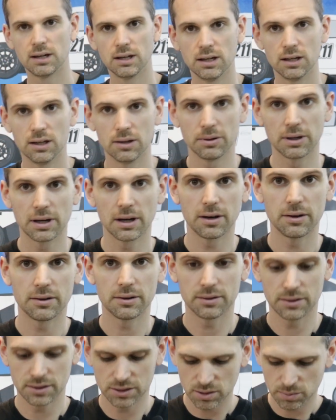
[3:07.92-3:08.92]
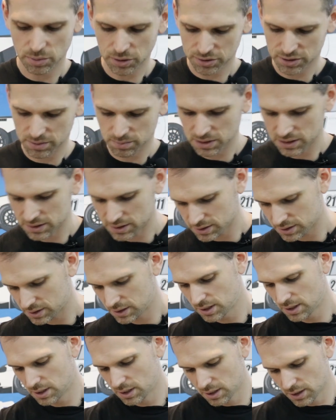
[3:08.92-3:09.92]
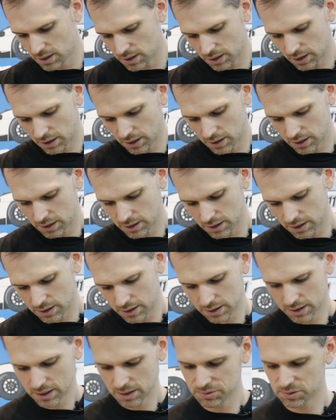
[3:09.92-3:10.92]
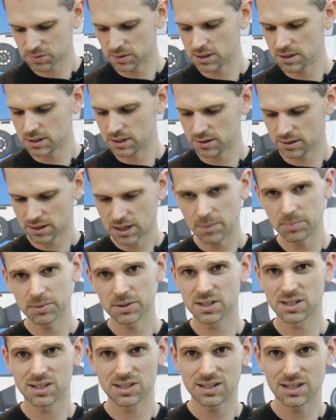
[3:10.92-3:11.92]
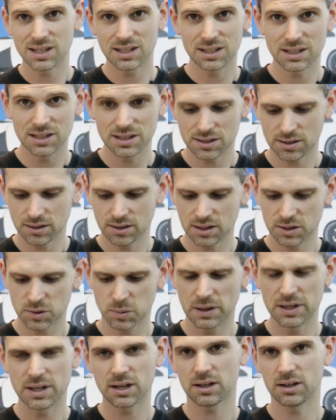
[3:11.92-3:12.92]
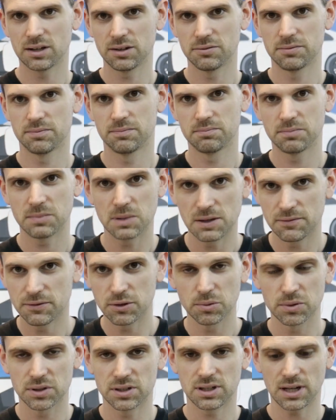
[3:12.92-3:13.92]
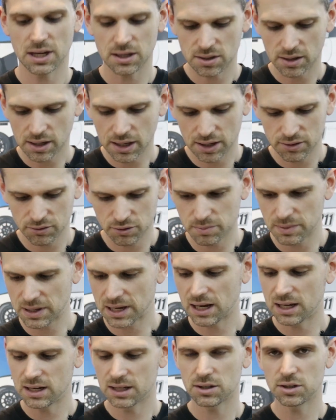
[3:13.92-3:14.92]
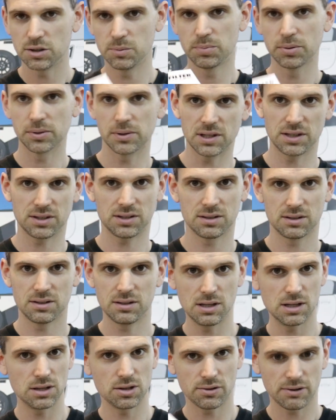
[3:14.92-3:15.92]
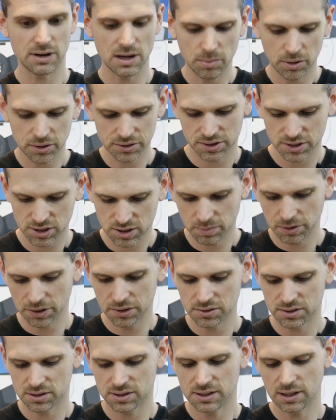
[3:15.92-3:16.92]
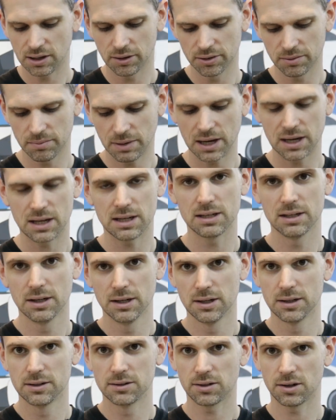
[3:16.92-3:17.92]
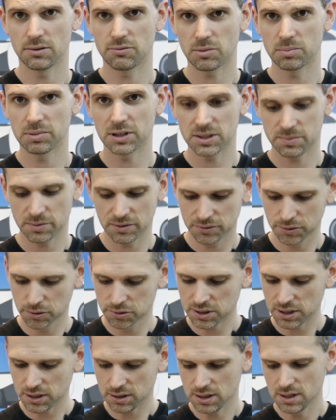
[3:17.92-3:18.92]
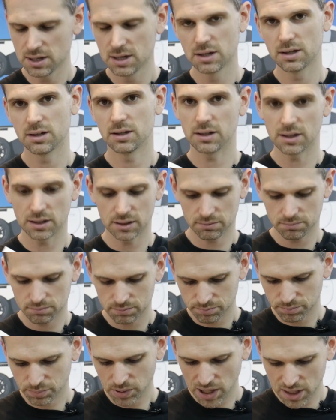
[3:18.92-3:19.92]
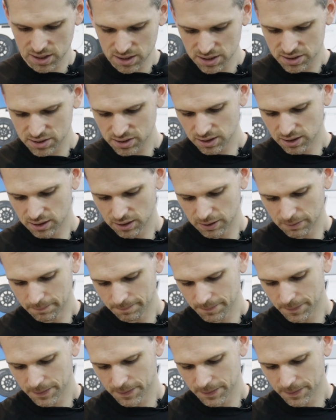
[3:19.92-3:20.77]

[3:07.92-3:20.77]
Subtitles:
here we go, there's a box of bits. It comes with a couple of stickers, so there's one that kind of, if you were to take your car to a mechanic, you'd put this near your airbox, I suppose, to tell them, hey, don't replace my filter. A brandy sticker,